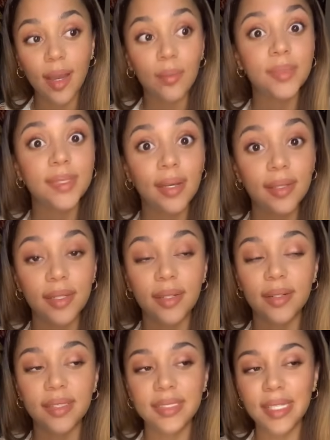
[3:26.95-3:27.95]
I'm done
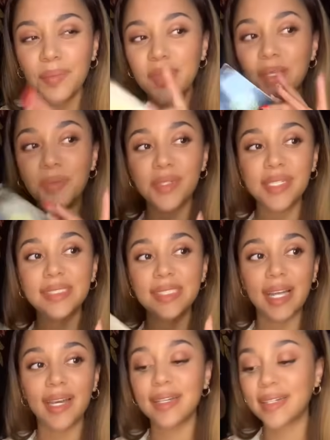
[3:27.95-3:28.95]
here. Something reads
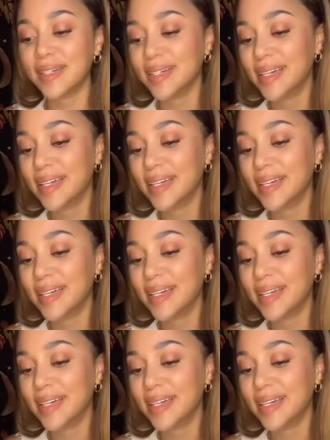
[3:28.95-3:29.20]
like,